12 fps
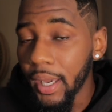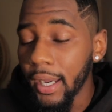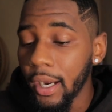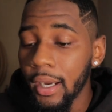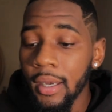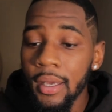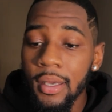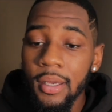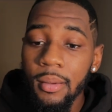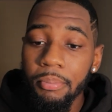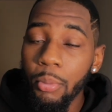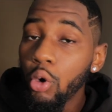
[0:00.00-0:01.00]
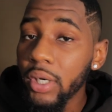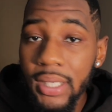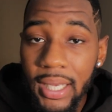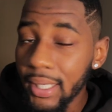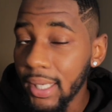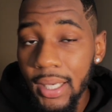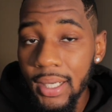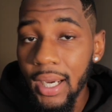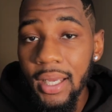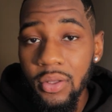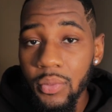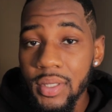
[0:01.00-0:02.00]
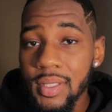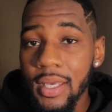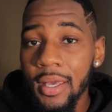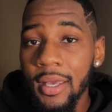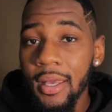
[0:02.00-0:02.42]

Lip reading: pair more than any of the other ones.